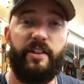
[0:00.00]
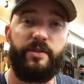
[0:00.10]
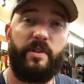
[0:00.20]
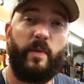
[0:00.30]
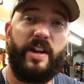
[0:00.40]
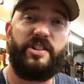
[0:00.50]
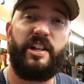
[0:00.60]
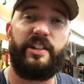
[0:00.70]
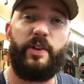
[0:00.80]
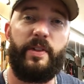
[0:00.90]
there's three ways you
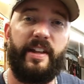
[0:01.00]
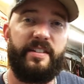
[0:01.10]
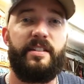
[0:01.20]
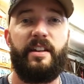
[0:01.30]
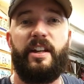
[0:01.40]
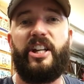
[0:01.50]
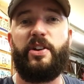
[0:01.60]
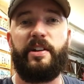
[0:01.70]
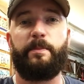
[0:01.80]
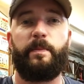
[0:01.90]
can do this.
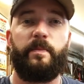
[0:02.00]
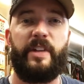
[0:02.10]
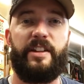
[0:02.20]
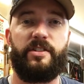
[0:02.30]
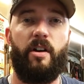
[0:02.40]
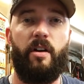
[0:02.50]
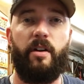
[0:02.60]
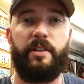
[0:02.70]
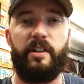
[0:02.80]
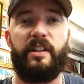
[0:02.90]
You can
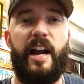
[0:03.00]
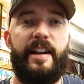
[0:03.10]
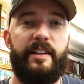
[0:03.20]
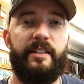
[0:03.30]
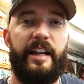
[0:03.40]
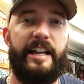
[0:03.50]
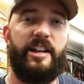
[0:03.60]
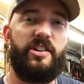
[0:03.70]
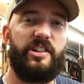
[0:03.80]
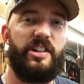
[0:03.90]
install the lighting and
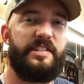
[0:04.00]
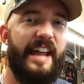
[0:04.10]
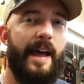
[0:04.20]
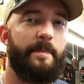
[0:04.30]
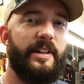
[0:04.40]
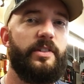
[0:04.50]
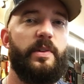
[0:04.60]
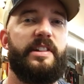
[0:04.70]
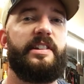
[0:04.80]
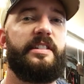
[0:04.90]
then you can just tap into
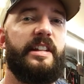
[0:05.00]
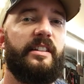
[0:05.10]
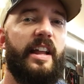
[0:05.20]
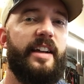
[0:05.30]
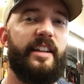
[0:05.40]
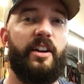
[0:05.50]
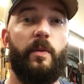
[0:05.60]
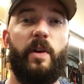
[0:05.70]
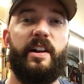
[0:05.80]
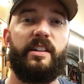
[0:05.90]
an existing light, like a
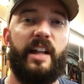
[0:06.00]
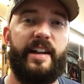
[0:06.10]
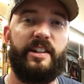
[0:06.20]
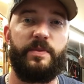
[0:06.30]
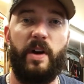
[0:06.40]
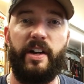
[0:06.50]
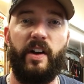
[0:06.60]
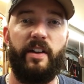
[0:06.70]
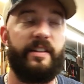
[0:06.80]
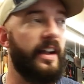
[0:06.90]
running light that's running
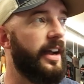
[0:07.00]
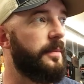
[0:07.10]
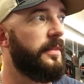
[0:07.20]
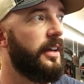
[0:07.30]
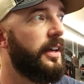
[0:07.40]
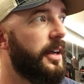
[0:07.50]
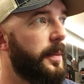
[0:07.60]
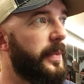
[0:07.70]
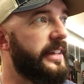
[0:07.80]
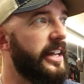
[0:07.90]
all the time.
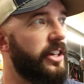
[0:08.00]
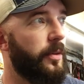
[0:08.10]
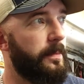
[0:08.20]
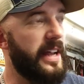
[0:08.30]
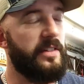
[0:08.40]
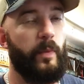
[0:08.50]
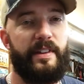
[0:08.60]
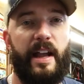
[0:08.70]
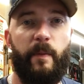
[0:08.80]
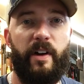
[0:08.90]
But then you're messing
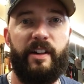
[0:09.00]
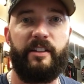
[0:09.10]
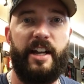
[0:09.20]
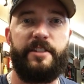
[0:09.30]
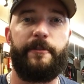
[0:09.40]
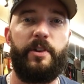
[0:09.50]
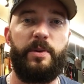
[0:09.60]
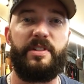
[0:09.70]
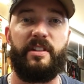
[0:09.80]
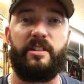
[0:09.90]
with that running light's
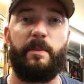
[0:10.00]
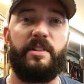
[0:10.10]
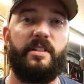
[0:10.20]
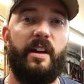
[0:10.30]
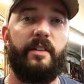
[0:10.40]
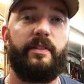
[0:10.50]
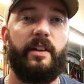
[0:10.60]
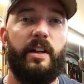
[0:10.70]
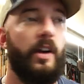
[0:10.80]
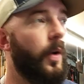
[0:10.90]
fuse system and stuff.
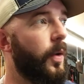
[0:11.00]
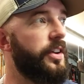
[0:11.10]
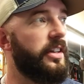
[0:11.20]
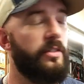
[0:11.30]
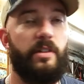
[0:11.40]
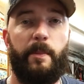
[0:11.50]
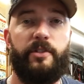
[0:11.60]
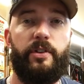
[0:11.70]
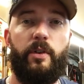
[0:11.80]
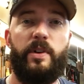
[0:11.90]
Or you can do number
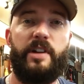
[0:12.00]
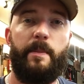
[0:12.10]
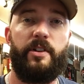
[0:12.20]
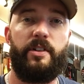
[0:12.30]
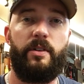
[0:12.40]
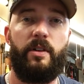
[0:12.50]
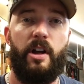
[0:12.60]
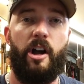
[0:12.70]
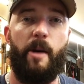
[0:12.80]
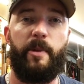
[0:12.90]
two, which I'm gonna do.
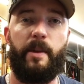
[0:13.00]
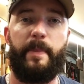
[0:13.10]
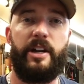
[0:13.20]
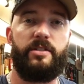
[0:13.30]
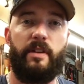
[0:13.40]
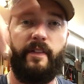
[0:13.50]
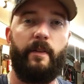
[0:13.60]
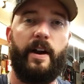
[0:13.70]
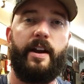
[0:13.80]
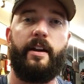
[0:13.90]
I'll put a picture of it right